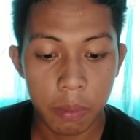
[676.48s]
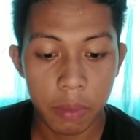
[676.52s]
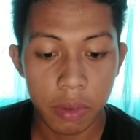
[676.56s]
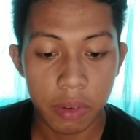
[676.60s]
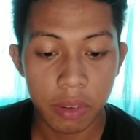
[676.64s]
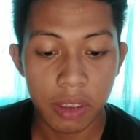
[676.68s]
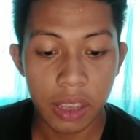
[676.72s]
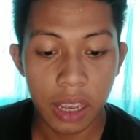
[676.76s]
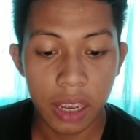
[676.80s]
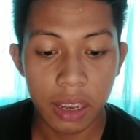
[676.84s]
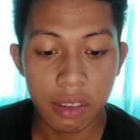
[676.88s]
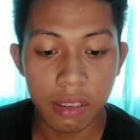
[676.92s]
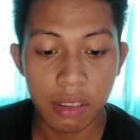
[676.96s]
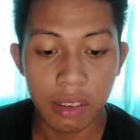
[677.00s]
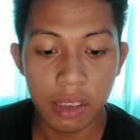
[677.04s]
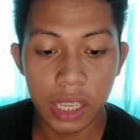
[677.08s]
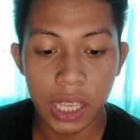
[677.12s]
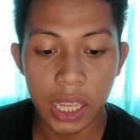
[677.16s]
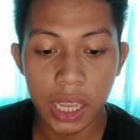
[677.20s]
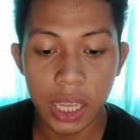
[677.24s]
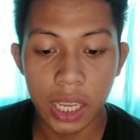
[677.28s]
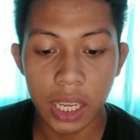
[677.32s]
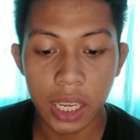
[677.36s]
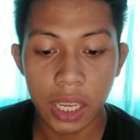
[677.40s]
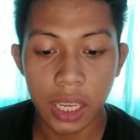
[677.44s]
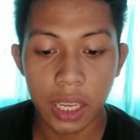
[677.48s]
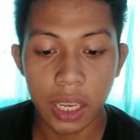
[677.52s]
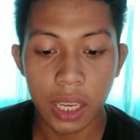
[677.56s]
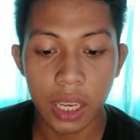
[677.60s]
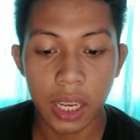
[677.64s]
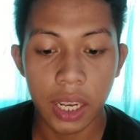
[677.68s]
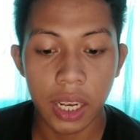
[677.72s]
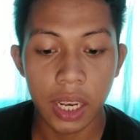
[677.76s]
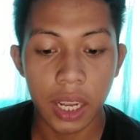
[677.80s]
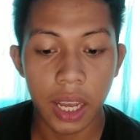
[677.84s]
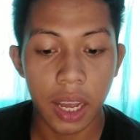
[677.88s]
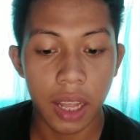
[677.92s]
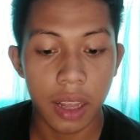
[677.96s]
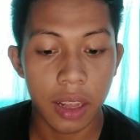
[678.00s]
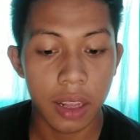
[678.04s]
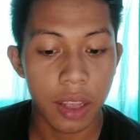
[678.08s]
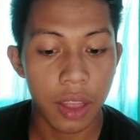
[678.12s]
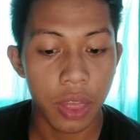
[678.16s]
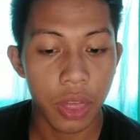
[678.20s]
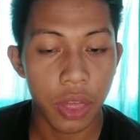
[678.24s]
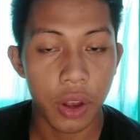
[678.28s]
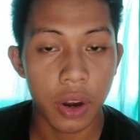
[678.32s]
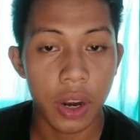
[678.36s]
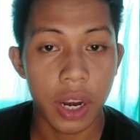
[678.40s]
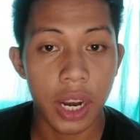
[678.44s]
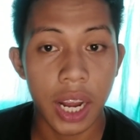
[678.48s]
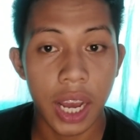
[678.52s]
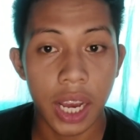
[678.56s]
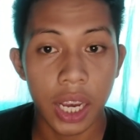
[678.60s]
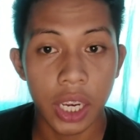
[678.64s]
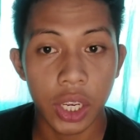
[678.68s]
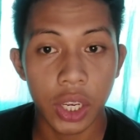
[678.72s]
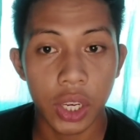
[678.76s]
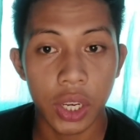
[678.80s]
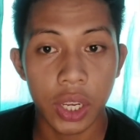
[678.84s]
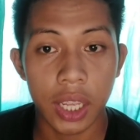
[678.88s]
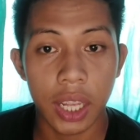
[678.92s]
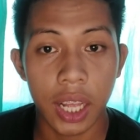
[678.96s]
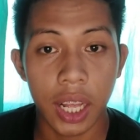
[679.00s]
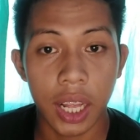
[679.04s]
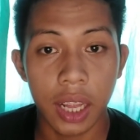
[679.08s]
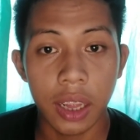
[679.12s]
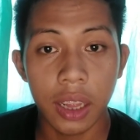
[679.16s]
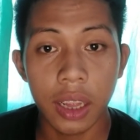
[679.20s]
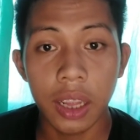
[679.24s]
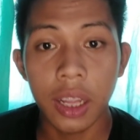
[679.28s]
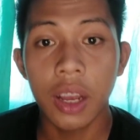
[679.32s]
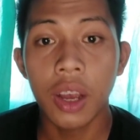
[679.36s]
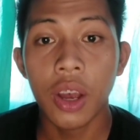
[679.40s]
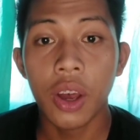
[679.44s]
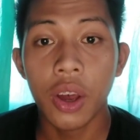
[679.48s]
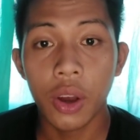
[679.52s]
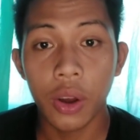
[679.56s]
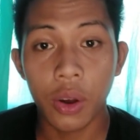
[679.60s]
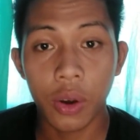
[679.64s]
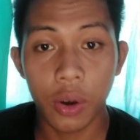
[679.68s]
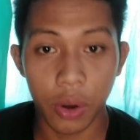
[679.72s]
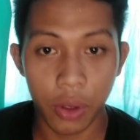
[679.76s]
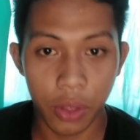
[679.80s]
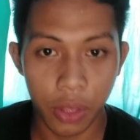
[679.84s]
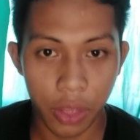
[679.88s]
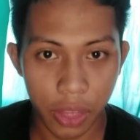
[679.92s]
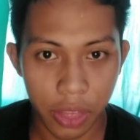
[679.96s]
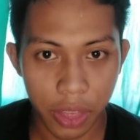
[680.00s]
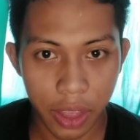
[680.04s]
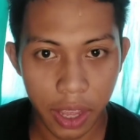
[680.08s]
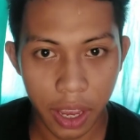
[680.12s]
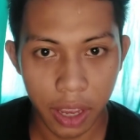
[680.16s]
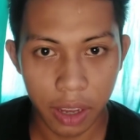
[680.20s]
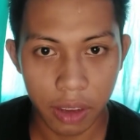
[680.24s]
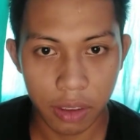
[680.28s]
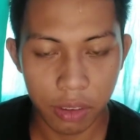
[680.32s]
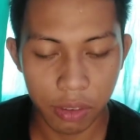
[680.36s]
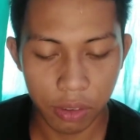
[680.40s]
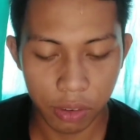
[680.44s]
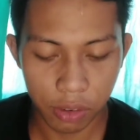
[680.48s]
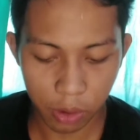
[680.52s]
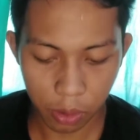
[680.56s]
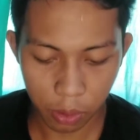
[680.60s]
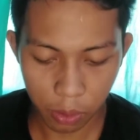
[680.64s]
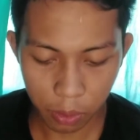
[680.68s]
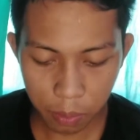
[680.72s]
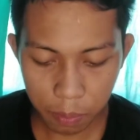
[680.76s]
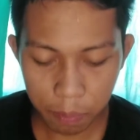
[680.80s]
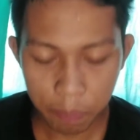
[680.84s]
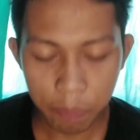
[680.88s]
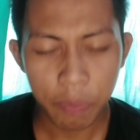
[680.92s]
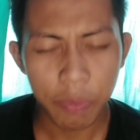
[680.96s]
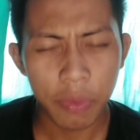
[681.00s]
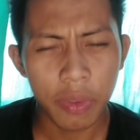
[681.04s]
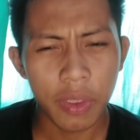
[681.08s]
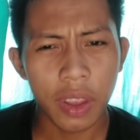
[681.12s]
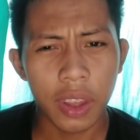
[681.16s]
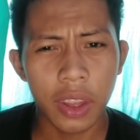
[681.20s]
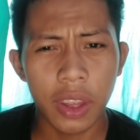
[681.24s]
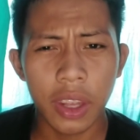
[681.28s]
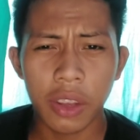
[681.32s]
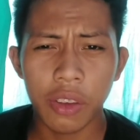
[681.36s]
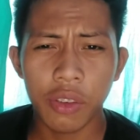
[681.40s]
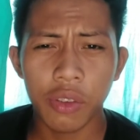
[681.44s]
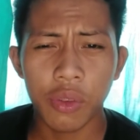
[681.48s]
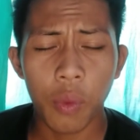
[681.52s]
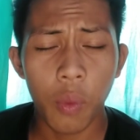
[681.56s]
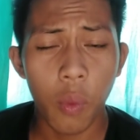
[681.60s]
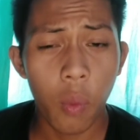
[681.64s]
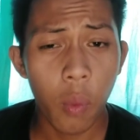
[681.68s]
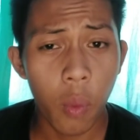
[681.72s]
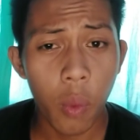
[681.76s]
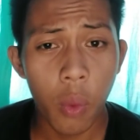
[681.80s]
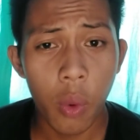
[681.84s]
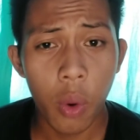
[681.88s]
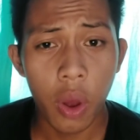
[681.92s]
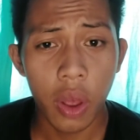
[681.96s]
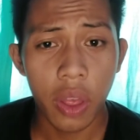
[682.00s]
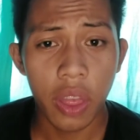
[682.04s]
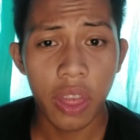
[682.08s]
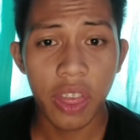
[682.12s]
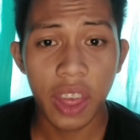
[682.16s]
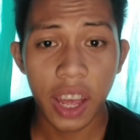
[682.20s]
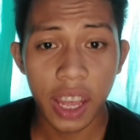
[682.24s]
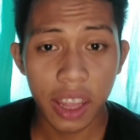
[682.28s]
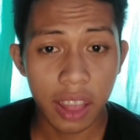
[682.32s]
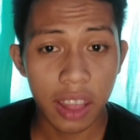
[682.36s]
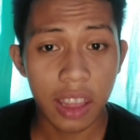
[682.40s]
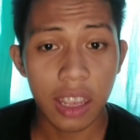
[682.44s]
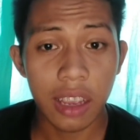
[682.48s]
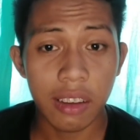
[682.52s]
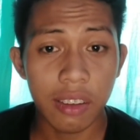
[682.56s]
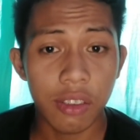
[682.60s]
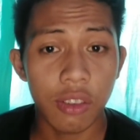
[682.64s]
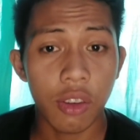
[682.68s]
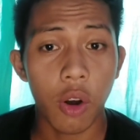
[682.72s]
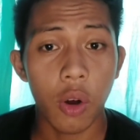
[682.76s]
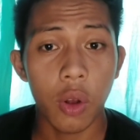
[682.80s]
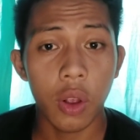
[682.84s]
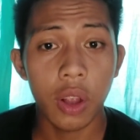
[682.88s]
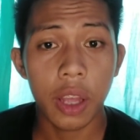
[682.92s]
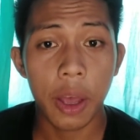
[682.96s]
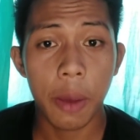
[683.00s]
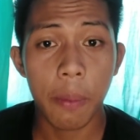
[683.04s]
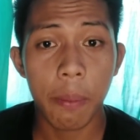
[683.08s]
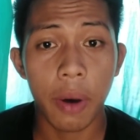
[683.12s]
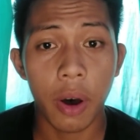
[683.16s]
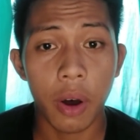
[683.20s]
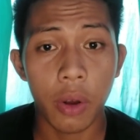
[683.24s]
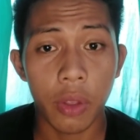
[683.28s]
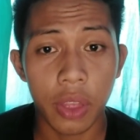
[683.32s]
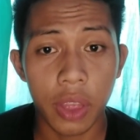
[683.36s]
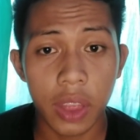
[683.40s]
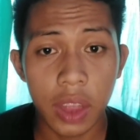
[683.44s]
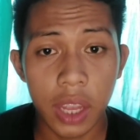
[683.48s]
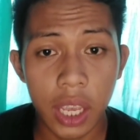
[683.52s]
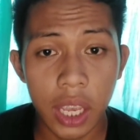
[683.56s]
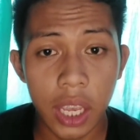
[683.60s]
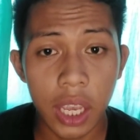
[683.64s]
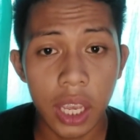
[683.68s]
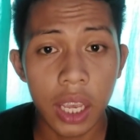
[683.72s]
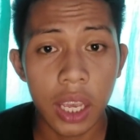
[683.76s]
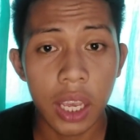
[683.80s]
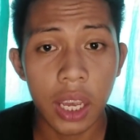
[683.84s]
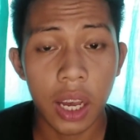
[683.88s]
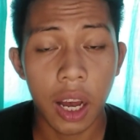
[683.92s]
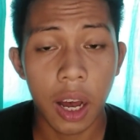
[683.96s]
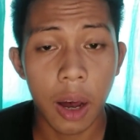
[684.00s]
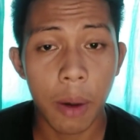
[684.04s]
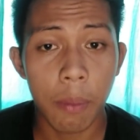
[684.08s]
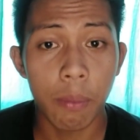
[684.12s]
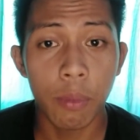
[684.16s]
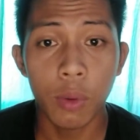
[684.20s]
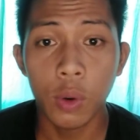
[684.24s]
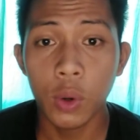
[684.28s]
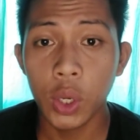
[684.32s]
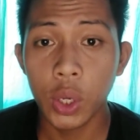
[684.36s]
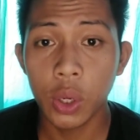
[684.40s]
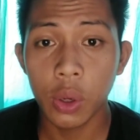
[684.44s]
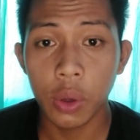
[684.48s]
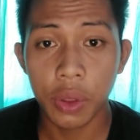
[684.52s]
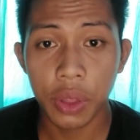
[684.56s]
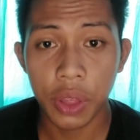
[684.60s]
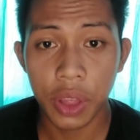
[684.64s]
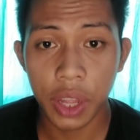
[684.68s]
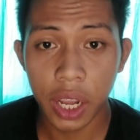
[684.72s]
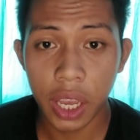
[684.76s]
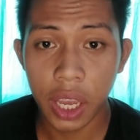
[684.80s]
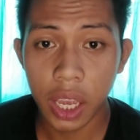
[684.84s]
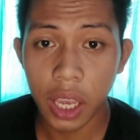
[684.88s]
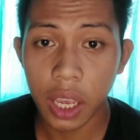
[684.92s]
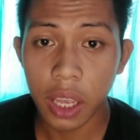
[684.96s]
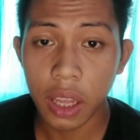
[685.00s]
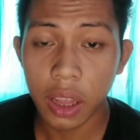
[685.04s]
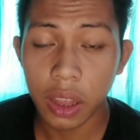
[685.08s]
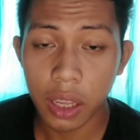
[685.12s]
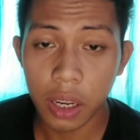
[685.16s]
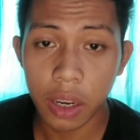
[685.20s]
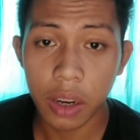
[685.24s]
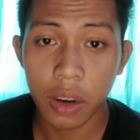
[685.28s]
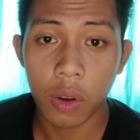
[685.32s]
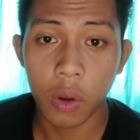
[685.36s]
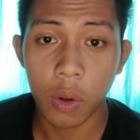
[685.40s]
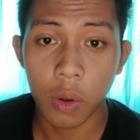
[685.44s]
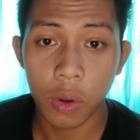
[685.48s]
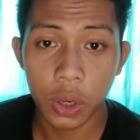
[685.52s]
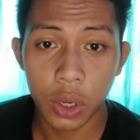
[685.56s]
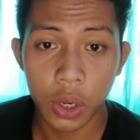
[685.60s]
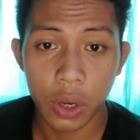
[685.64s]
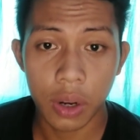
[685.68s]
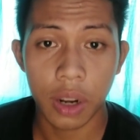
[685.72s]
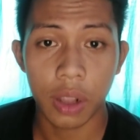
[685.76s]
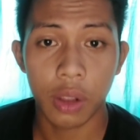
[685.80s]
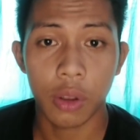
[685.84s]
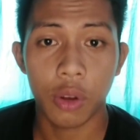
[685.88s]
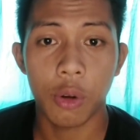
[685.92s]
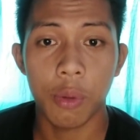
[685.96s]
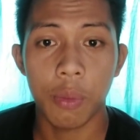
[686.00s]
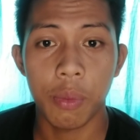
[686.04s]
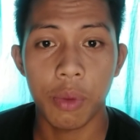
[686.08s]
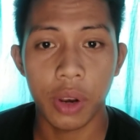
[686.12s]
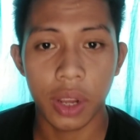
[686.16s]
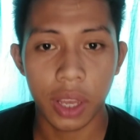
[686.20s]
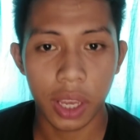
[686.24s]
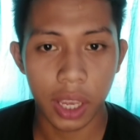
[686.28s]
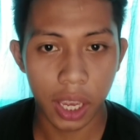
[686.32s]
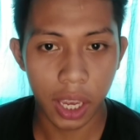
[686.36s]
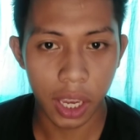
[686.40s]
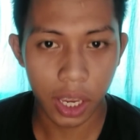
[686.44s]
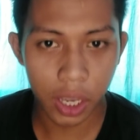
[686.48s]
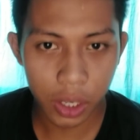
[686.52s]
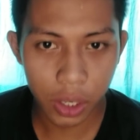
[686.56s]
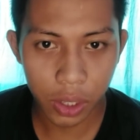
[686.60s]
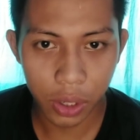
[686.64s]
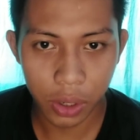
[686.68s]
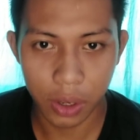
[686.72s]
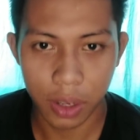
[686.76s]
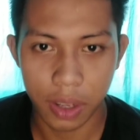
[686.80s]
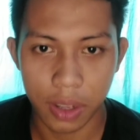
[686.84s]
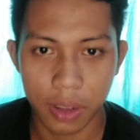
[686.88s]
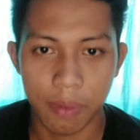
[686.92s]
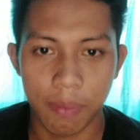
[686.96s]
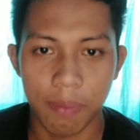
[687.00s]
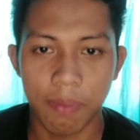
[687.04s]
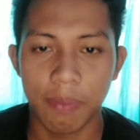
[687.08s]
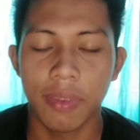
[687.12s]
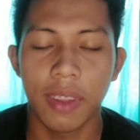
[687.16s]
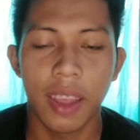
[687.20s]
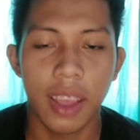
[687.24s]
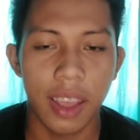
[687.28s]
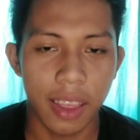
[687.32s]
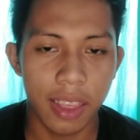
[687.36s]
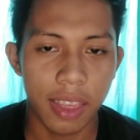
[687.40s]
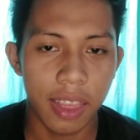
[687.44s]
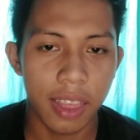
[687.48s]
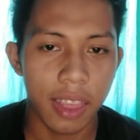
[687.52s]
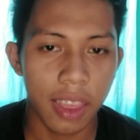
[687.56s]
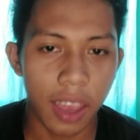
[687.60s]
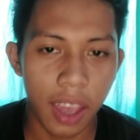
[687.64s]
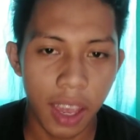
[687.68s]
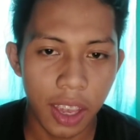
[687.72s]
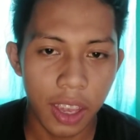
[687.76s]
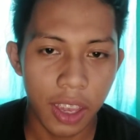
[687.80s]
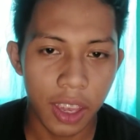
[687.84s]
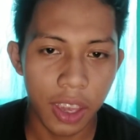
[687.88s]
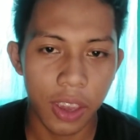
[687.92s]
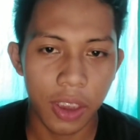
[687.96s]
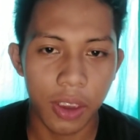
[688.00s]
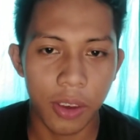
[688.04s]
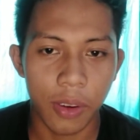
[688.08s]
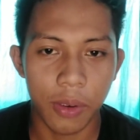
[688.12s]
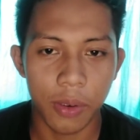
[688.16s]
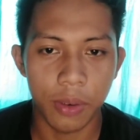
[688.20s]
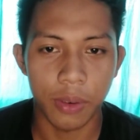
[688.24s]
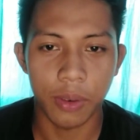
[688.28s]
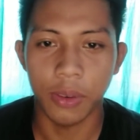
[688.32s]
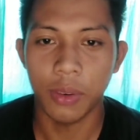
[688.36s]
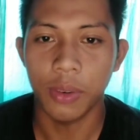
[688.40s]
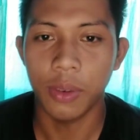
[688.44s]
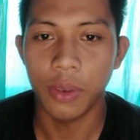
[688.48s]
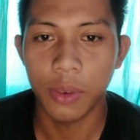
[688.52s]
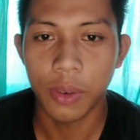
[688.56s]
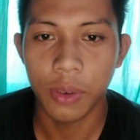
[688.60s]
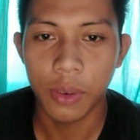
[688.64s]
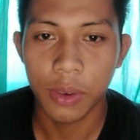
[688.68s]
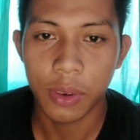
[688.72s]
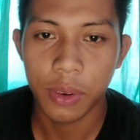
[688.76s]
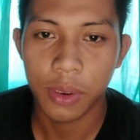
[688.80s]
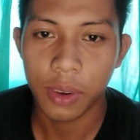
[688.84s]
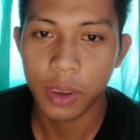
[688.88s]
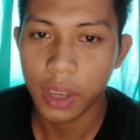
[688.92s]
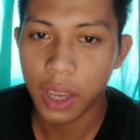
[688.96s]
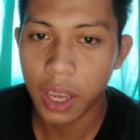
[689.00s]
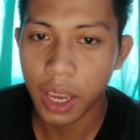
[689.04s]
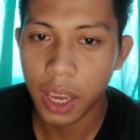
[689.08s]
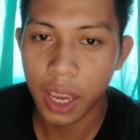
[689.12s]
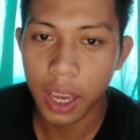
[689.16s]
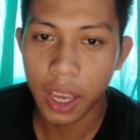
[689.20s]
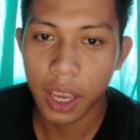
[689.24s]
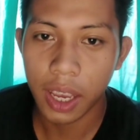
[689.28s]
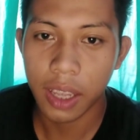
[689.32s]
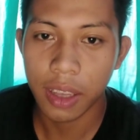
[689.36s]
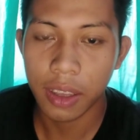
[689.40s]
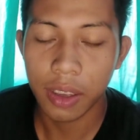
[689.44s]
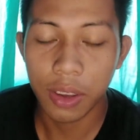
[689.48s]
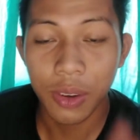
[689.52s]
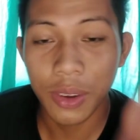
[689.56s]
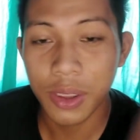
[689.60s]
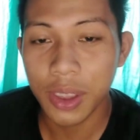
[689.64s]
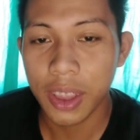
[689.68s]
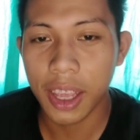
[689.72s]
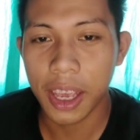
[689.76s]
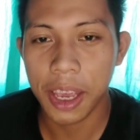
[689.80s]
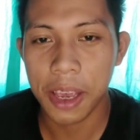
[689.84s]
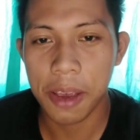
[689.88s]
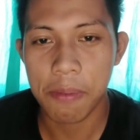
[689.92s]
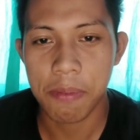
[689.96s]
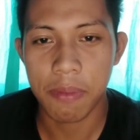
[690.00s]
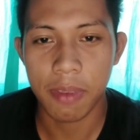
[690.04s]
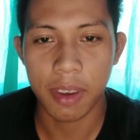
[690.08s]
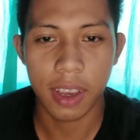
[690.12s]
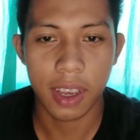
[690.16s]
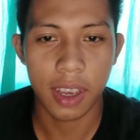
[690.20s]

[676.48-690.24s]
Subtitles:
succeeding in an international context. So that is all about the module 3, intercultural communication. Thank you and good day.